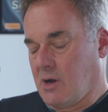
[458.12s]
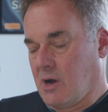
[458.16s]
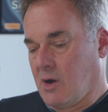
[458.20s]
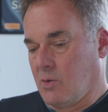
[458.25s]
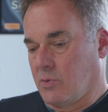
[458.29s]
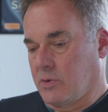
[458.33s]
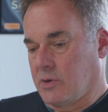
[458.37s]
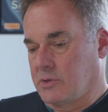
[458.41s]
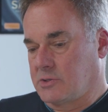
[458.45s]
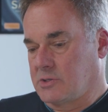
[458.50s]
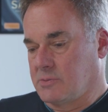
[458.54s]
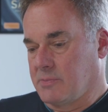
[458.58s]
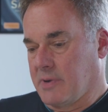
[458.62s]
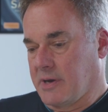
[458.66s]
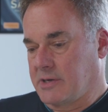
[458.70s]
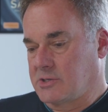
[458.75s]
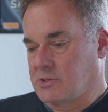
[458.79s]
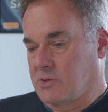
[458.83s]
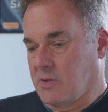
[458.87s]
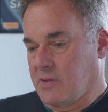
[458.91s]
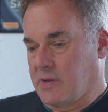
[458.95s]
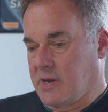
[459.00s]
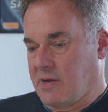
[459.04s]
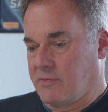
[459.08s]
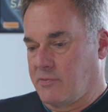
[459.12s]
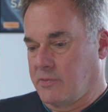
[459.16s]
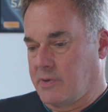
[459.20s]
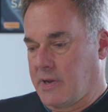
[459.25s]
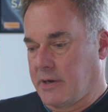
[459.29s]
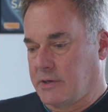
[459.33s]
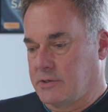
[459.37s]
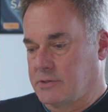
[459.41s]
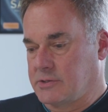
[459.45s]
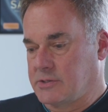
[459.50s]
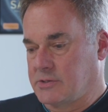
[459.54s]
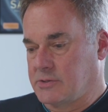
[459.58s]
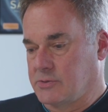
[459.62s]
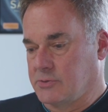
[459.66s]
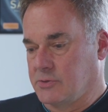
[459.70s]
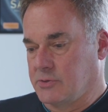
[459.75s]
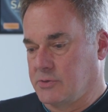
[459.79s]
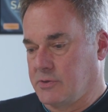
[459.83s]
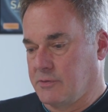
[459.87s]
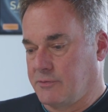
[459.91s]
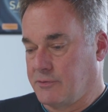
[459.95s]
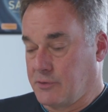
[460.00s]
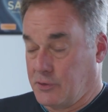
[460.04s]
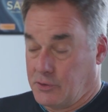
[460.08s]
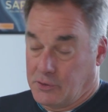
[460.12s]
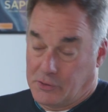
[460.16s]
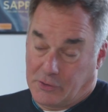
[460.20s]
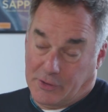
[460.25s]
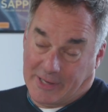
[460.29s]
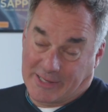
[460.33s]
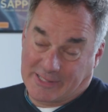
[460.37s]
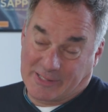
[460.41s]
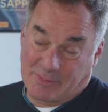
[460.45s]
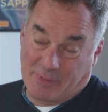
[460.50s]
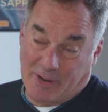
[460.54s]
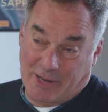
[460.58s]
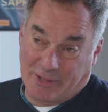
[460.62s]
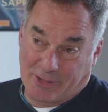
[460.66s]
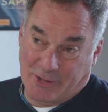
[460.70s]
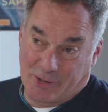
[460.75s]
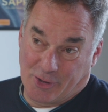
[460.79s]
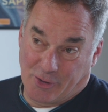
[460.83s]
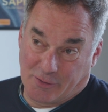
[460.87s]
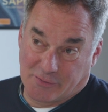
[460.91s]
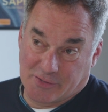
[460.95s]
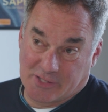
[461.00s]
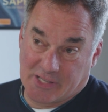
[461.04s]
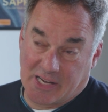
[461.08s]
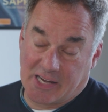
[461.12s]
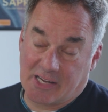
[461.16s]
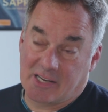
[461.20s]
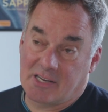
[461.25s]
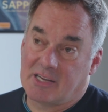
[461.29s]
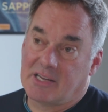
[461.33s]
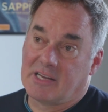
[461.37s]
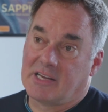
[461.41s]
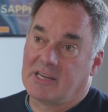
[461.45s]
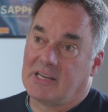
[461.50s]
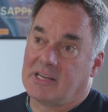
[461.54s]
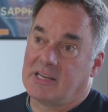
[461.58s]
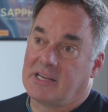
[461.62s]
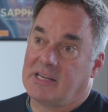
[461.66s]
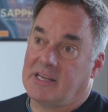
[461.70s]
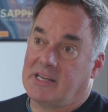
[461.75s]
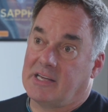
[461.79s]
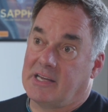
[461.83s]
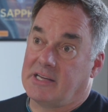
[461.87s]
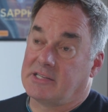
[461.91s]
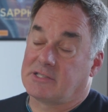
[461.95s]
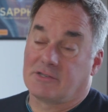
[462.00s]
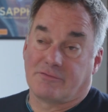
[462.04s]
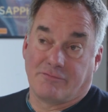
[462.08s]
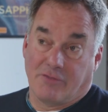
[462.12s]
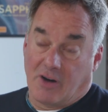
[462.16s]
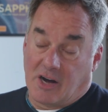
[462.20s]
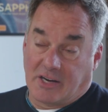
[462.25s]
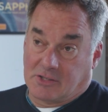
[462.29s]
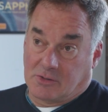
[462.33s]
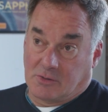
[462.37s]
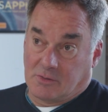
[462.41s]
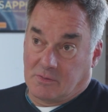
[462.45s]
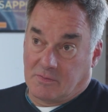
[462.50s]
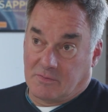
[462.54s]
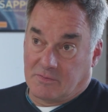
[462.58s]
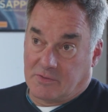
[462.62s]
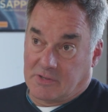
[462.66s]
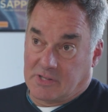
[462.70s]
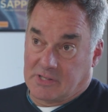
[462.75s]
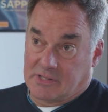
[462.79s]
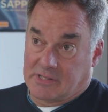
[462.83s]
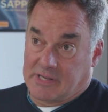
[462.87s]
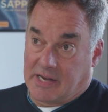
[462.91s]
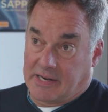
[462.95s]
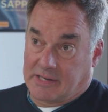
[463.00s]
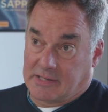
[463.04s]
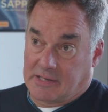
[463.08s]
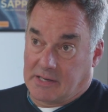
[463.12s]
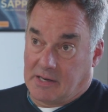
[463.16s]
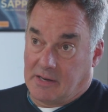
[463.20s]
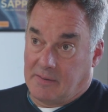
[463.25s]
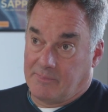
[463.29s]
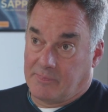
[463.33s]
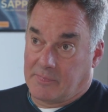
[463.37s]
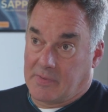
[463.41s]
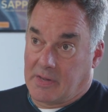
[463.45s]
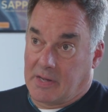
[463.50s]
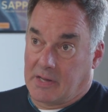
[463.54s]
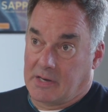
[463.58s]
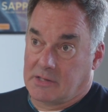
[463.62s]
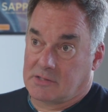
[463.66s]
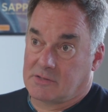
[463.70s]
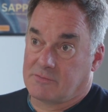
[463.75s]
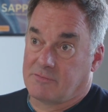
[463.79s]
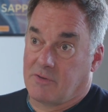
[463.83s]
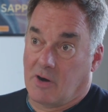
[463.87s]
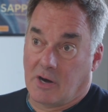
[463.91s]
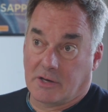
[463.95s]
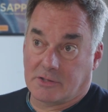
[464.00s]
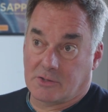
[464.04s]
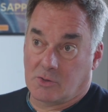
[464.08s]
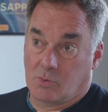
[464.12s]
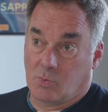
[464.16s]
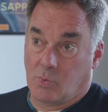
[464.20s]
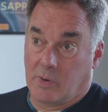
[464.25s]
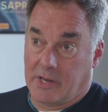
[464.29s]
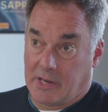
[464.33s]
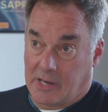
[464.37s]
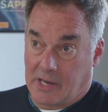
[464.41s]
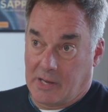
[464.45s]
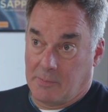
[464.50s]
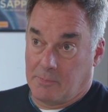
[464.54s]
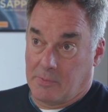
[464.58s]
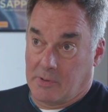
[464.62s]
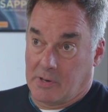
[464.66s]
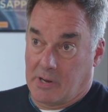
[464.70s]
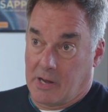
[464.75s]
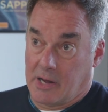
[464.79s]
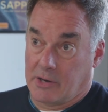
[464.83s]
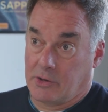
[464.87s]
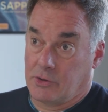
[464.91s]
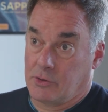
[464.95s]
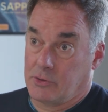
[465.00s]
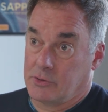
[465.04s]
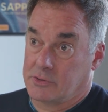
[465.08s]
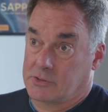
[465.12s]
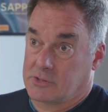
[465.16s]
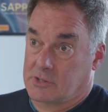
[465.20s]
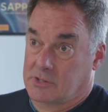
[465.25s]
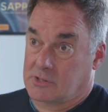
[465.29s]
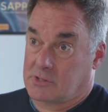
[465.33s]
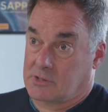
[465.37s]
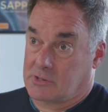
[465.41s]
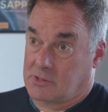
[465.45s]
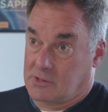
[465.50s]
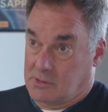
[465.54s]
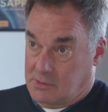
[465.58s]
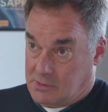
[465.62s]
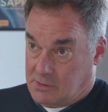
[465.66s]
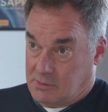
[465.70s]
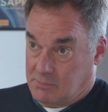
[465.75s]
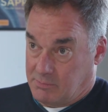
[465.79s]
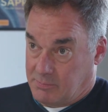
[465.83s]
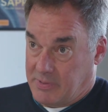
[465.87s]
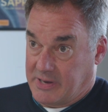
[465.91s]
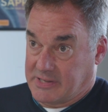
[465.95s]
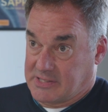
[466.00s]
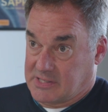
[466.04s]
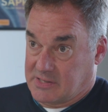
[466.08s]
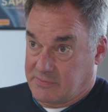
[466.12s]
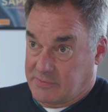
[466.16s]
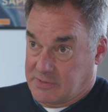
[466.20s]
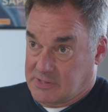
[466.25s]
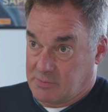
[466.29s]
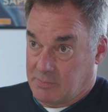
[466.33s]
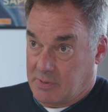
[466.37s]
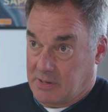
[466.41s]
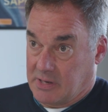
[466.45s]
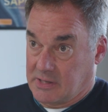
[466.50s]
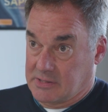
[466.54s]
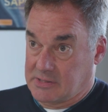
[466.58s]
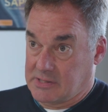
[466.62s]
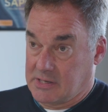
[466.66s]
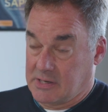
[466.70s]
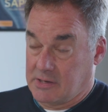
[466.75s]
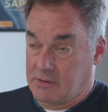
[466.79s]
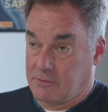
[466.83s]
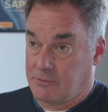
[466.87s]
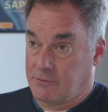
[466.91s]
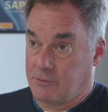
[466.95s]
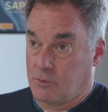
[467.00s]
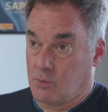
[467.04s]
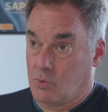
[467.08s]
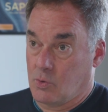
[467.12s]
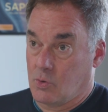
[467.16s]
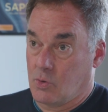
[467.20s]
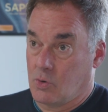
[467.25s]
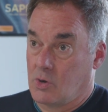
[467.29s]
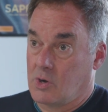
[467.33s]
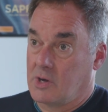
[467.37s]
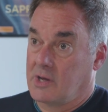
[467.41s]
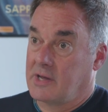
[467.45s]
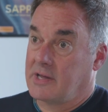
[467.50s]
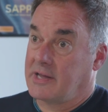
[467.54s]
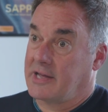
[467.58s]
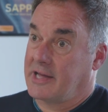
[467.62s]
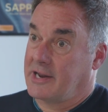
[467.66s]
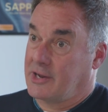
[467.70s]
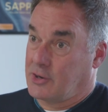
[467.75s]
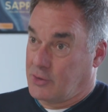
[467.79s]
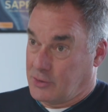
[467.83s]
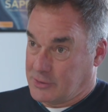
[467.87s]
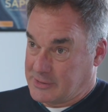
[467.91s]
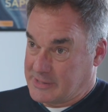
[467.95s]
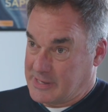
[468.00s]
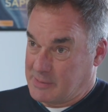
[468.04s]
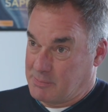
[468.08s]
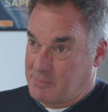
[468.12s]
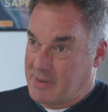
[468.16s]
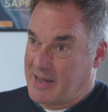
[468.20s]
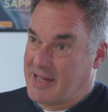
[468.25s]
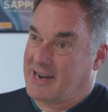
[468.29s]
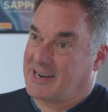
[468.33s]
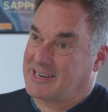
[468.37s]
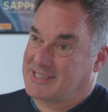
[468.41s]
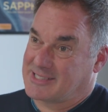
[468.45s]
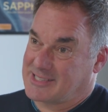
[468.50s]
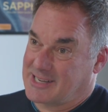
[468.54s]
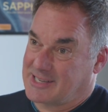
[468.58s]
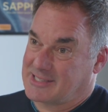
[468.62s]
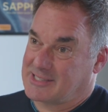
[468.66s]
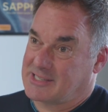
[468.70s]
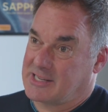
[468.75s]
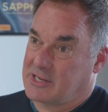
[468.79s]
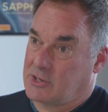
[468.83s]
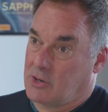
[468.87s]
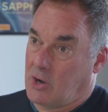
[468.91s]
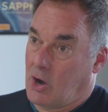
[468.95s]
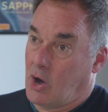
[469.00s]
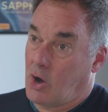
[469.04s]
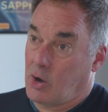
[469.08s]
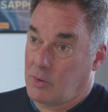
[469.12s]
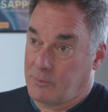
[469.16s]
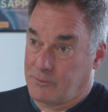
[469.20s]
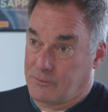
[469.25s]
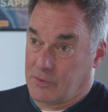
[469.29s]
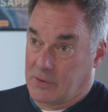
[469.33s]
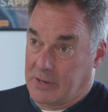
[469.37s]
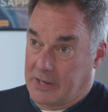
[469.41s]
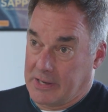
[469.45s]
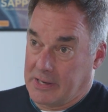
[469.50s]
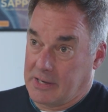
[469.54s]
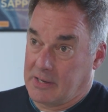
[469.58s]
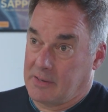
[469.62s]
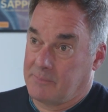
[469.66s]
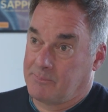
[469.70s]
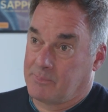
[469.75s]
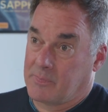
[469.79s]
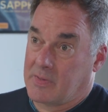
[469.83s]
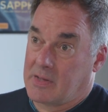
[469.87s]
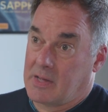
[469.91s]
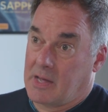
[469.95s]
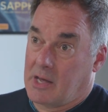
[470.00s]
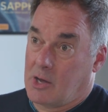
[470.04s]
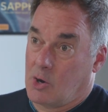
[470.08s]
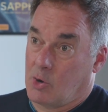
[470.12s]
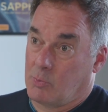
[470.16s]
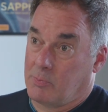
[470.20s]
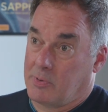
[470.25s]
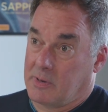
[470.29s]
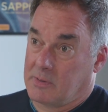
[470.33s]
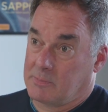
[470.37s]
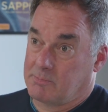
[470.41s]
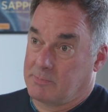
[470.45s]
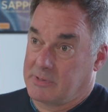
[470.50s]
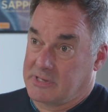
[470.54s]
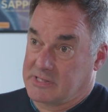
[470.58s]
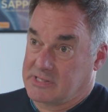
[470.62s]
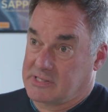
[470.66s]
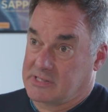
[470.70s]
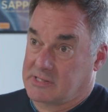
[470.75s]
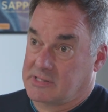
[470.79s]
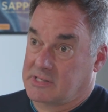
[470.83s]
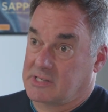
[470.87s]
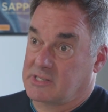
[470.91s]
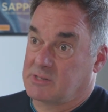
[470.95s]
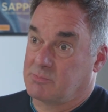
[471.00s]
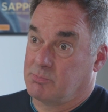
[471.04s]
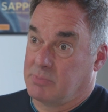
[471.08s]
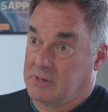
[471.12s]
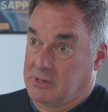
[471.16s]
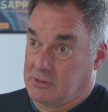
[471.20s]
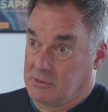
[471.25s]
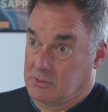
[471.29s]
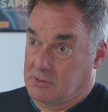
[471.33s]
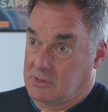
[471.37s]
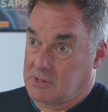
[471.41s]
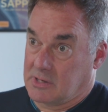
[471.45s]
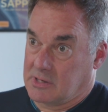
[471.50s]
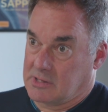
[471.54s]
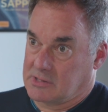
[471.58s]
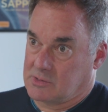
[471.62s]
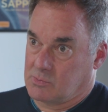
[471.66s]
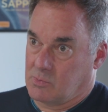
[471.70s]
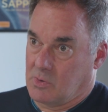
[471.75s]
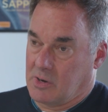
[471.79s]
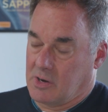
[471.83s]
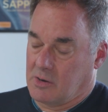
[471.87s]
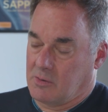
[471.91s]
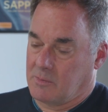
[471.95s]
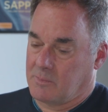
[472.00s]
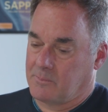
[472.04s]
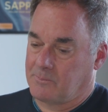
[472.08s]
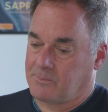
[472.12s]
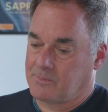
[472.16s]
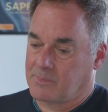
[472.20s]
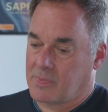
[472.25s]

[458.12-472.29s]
I wanted to make sure that everyone understood a few things about the offset. It's vital for the sector, and it's vital we keep it and use it to the best of its ability for getting content made, and as I said, hopefully helping businesses build as well.